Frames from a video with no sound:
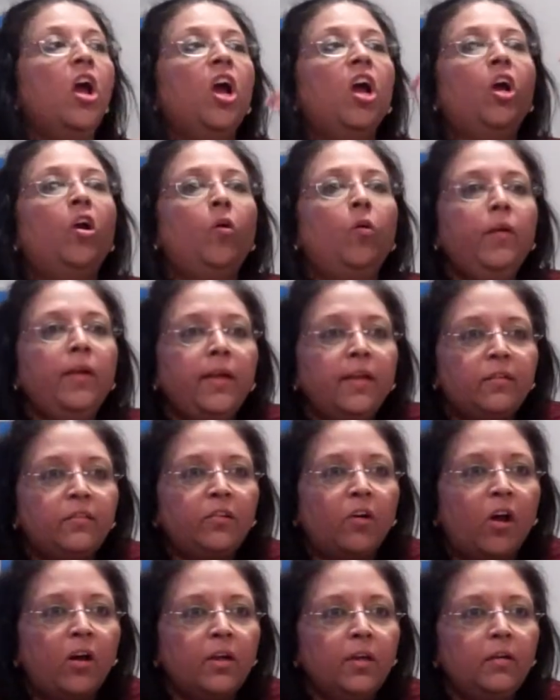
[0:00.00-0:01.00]
going and
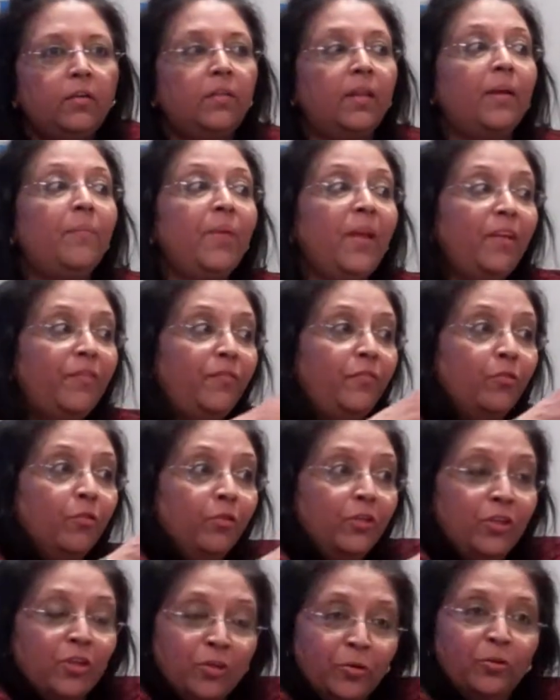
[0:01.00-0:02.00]
talking to them. If you
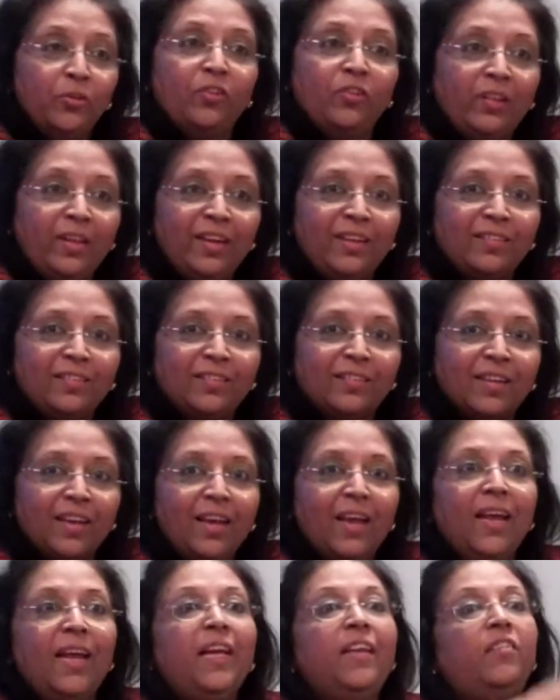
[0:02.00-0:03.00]
use this,
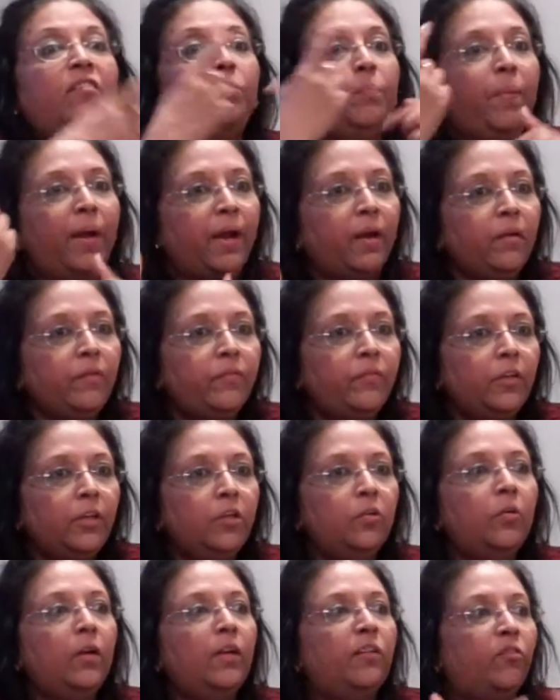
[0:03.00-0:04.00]
it's better for
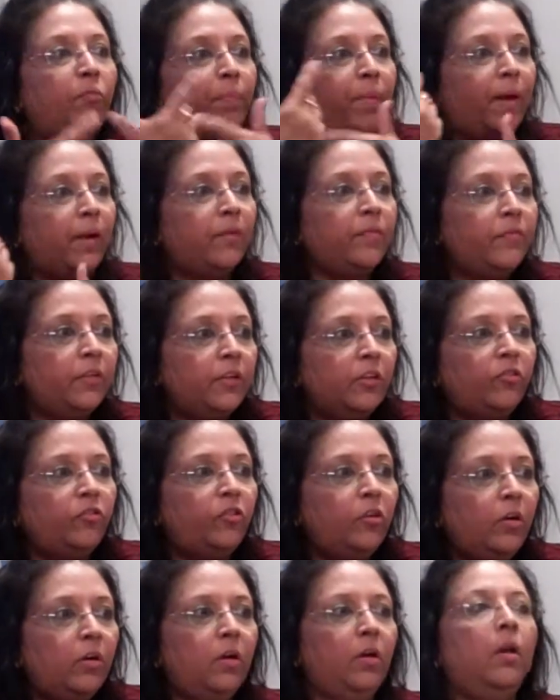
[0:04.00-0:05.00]
you, it's better for your
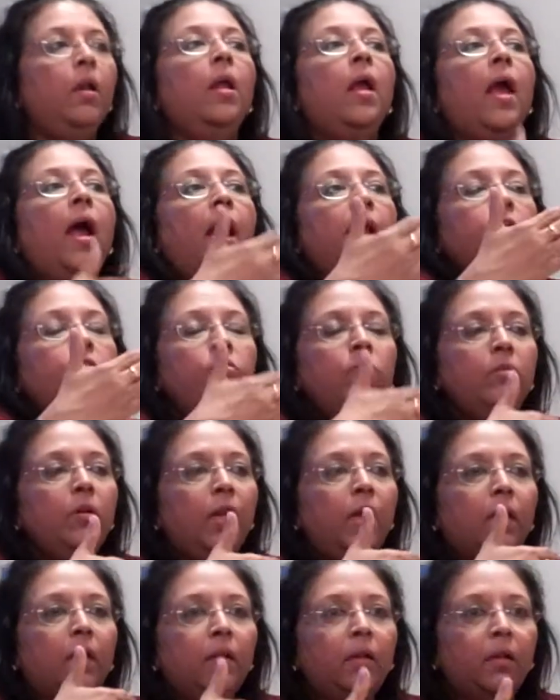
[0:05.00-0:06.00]
children, and do
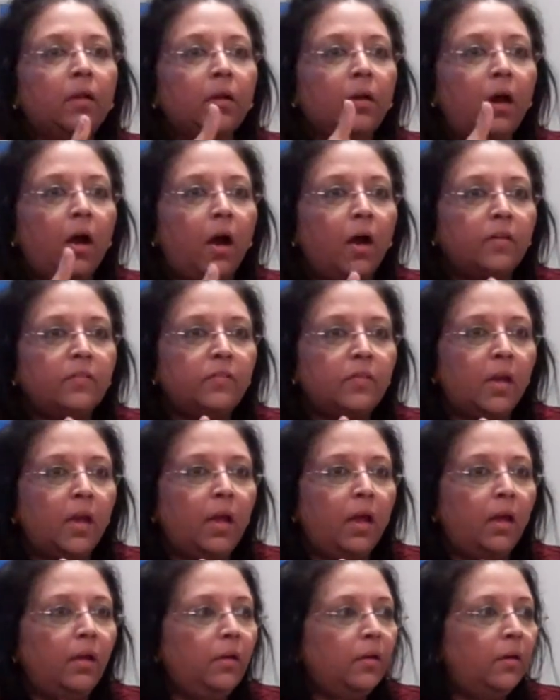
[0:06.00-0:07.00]
like a little cost,
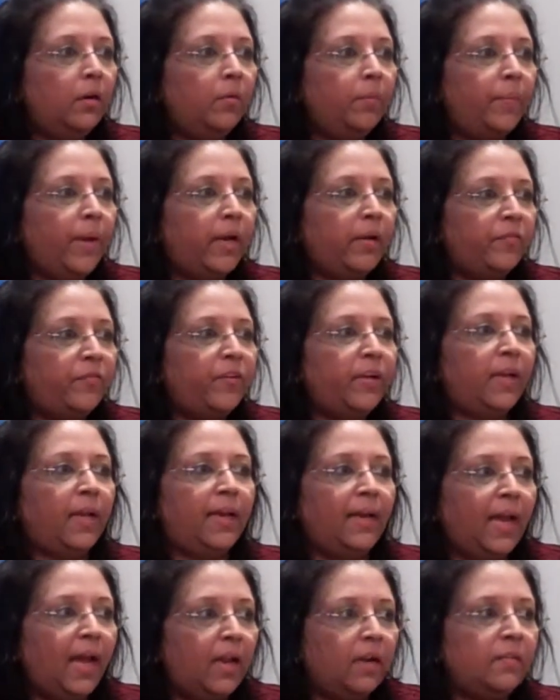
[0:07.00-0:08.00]
benefit
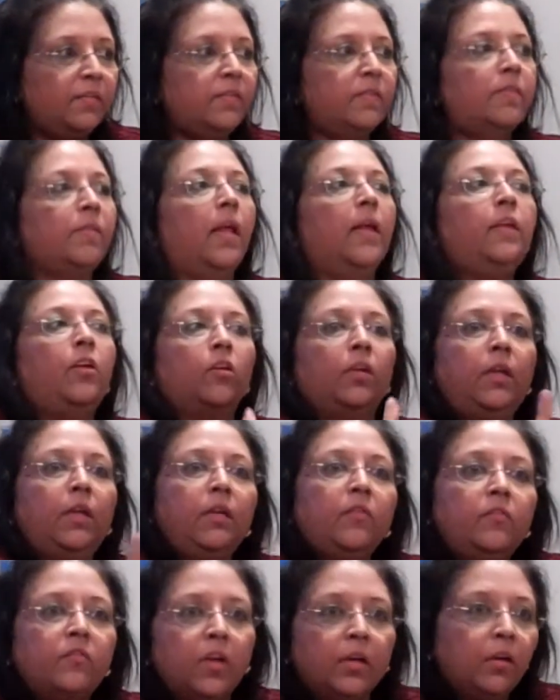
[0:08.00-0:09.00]
analysis, like your
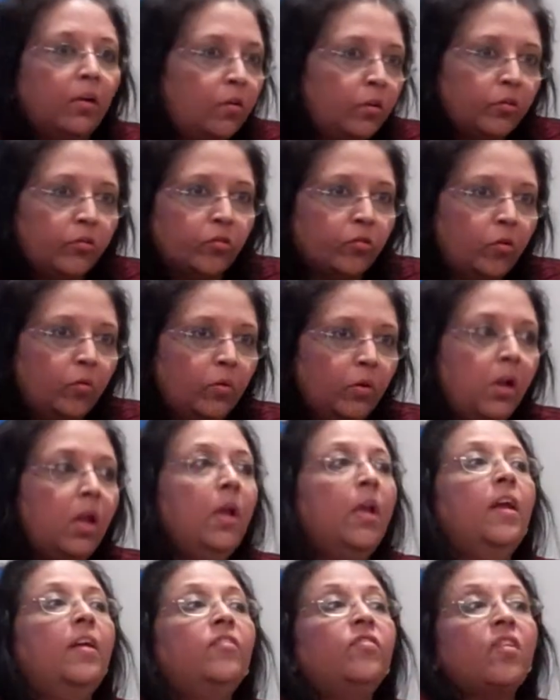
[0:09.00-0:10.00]
kids can go to school.
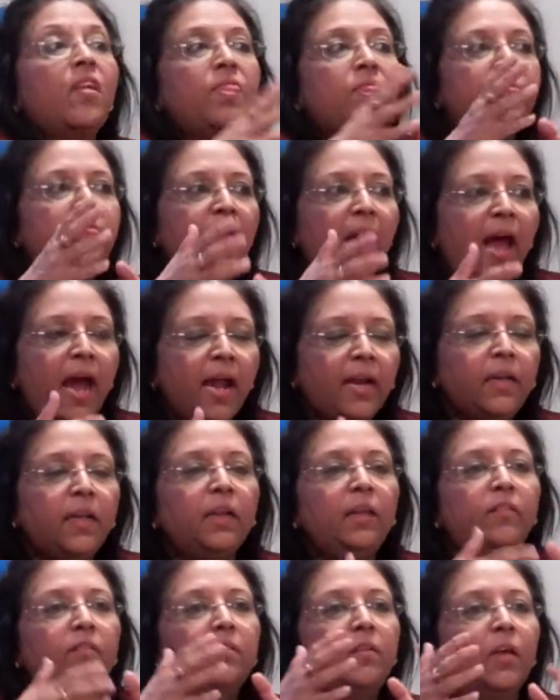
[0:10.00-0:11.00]
So that
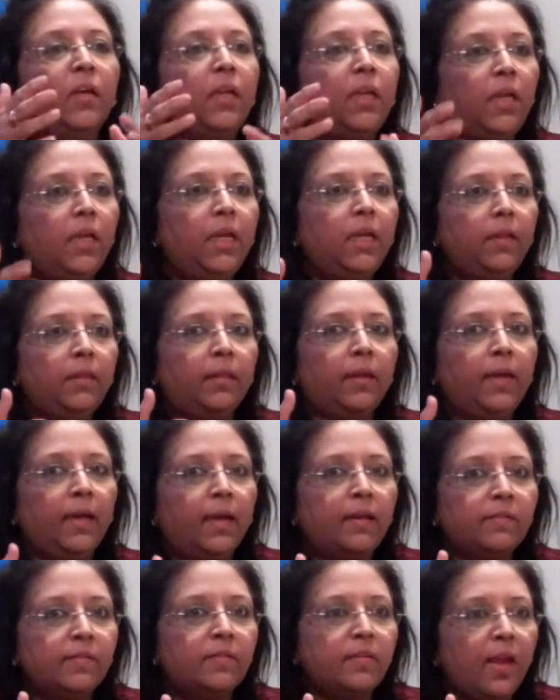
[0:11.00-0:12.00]
is the key thing,
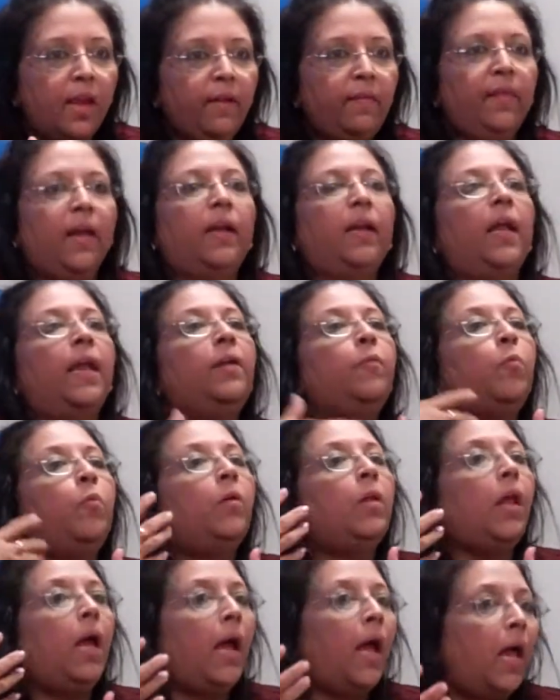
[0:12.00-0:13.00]
and saying that it
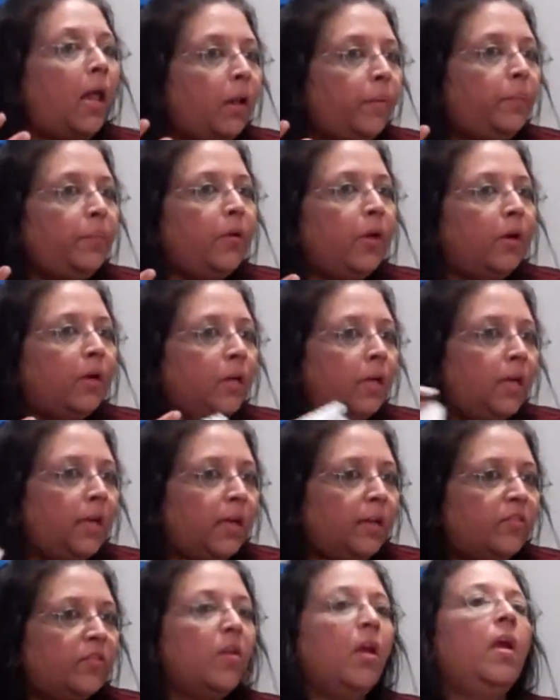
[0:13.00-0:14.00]
will help your
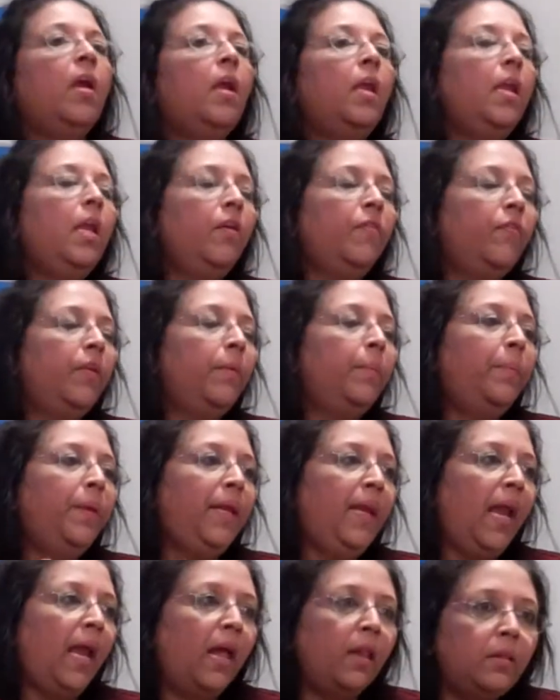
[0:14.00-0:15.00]
kids even be
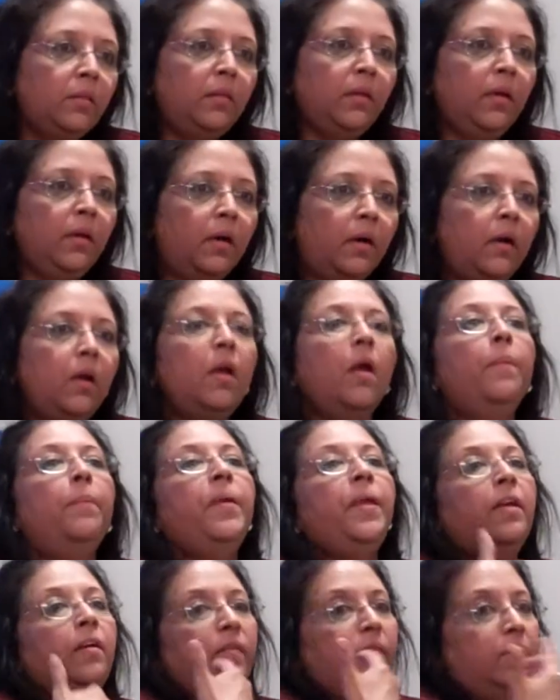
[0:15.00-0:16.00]
healthier
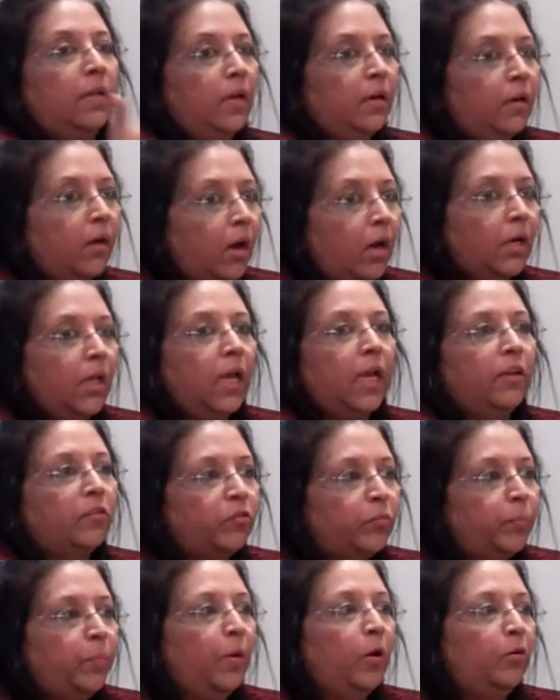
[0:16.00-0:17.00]
because they're not
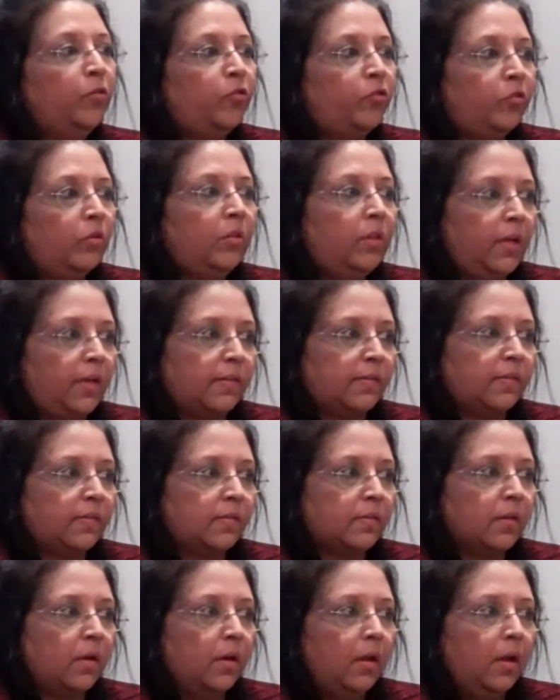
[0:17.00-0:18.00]
exposed to this.